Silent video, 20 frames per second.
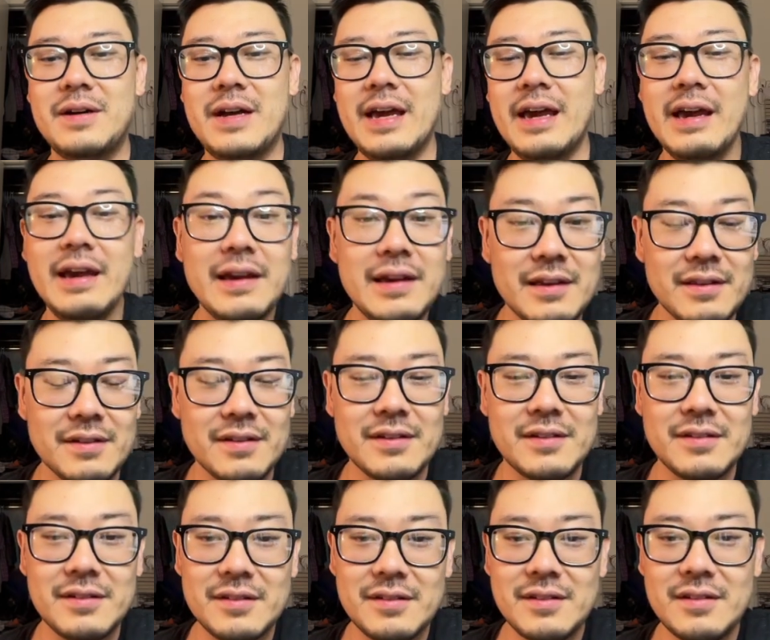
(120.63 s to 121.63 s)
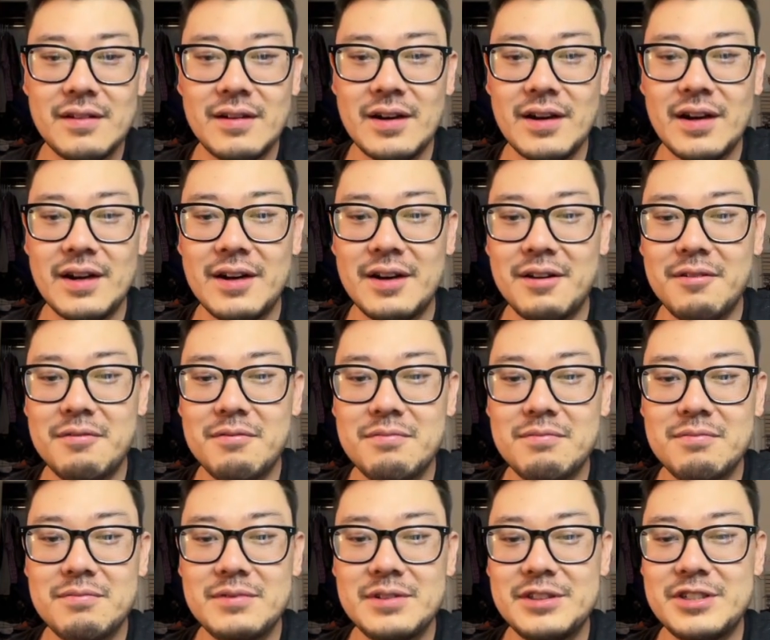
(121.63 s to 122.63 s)
A,
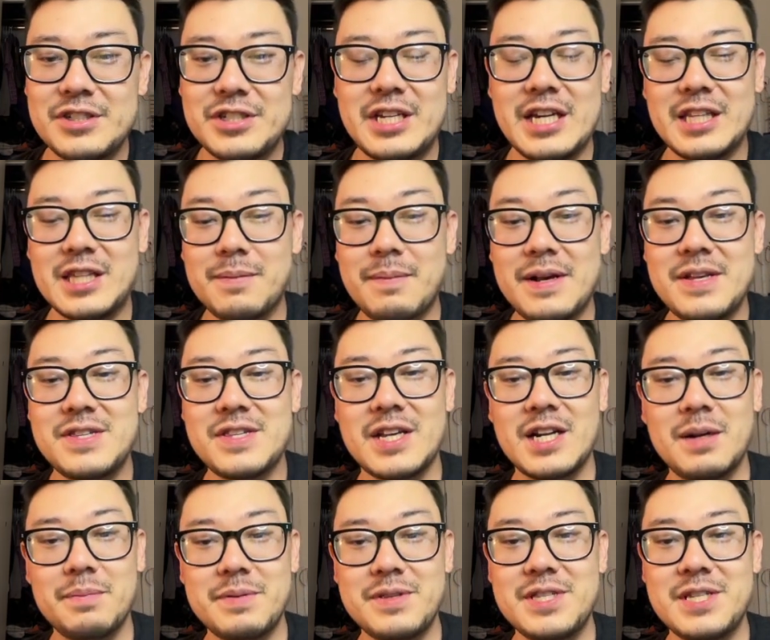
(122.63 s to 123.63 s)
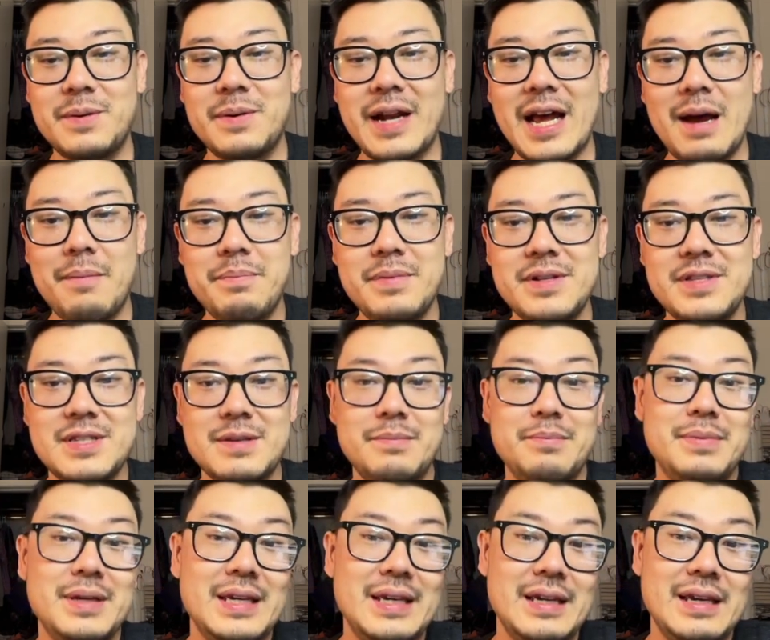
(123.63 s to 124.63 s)
just get to my setup and see what happens,
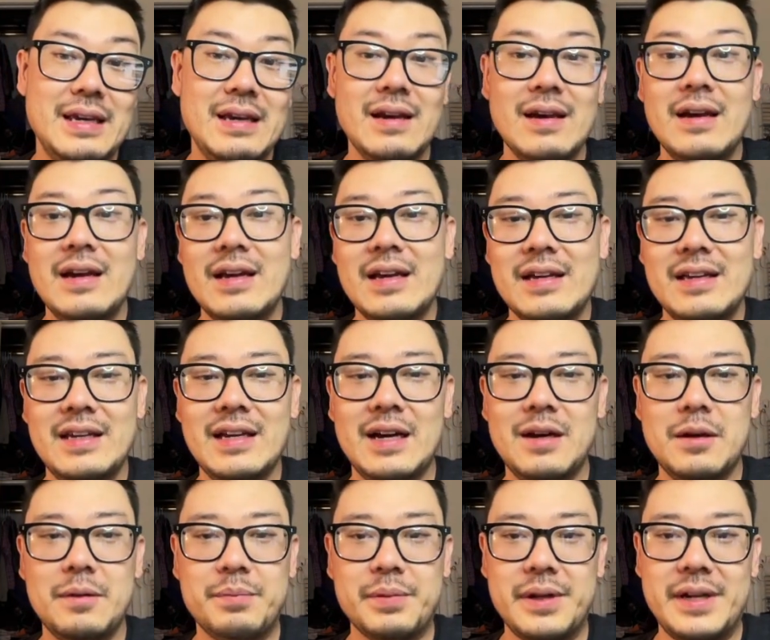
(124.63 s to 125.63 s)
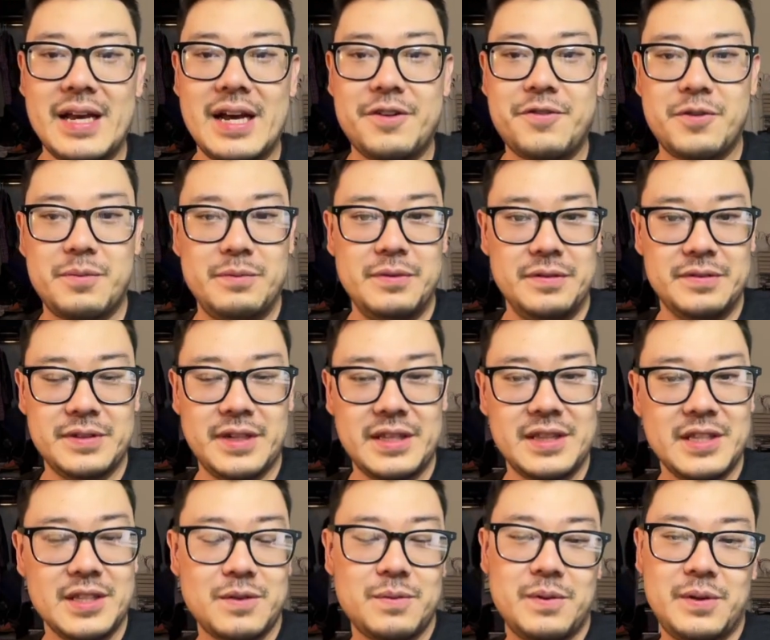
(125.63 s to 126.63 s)
and B, yeah, I play natural moves like
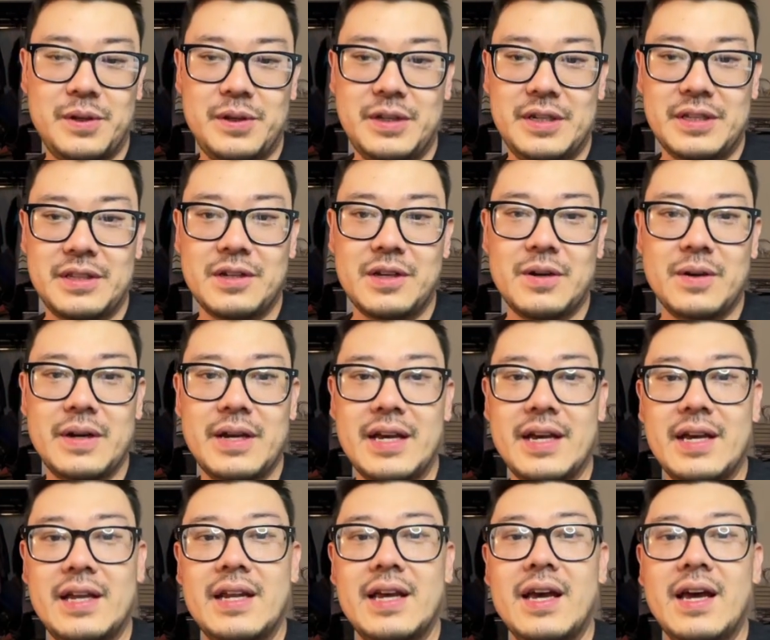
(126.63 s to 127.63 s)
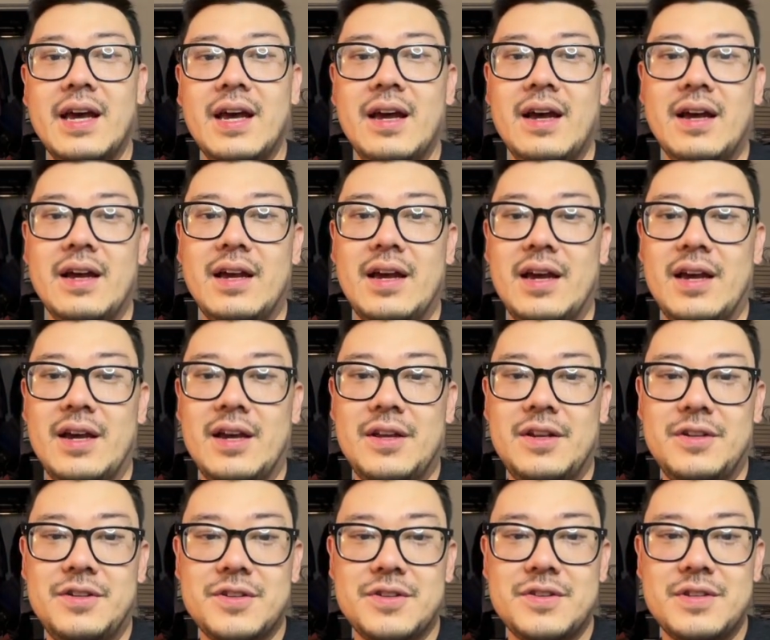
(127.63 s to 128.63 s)
this one. You get to go ahead
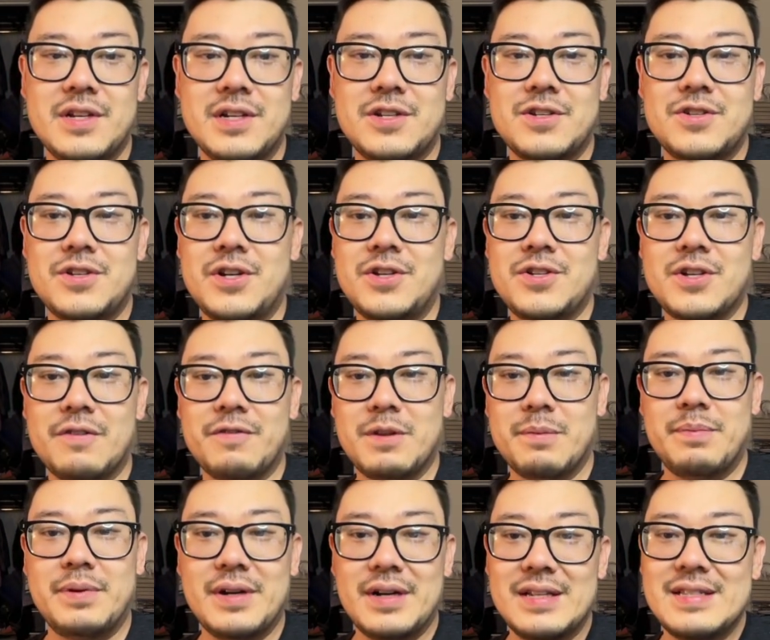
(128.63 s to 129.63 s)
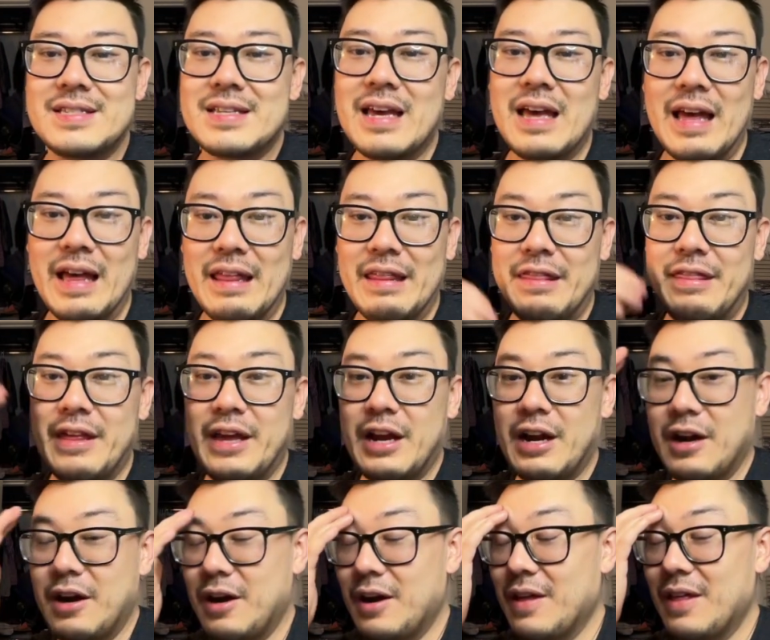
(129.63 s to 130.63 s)
and just exchange off the pawns.
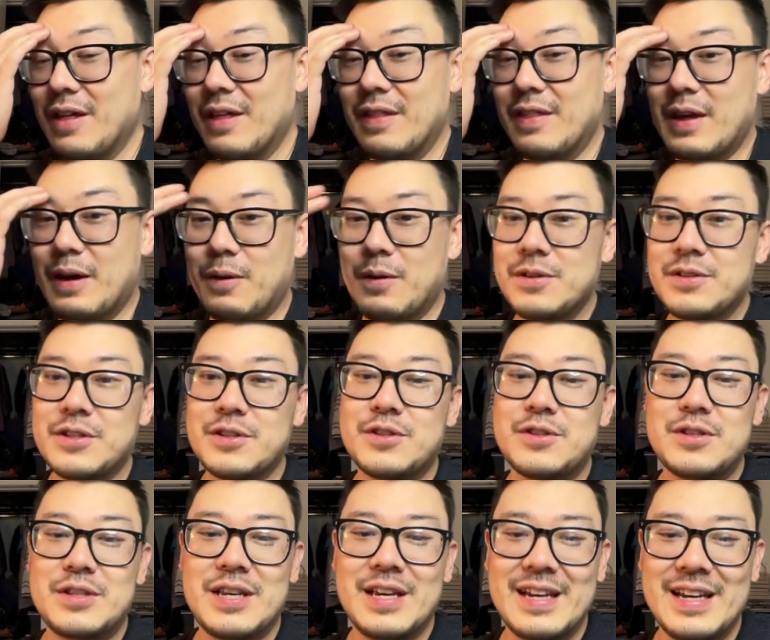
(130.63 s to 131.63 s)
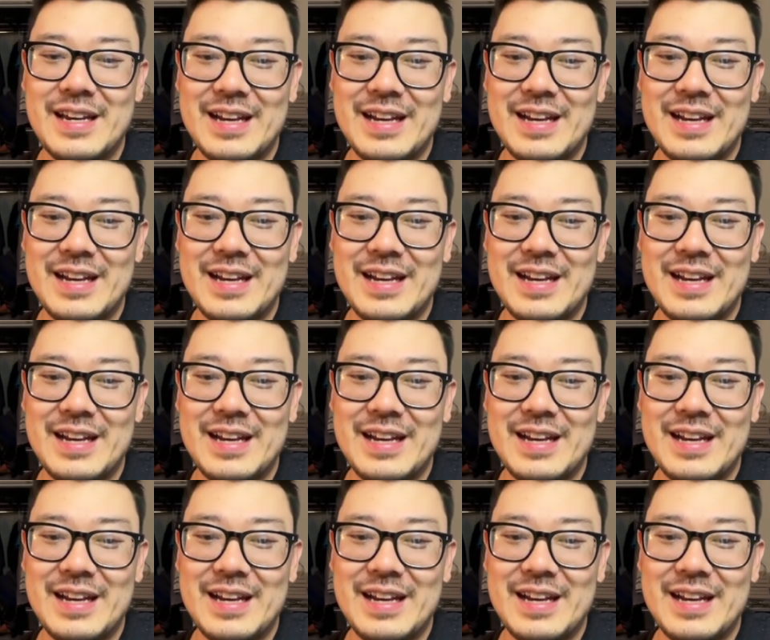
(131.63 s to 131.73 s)
There was this,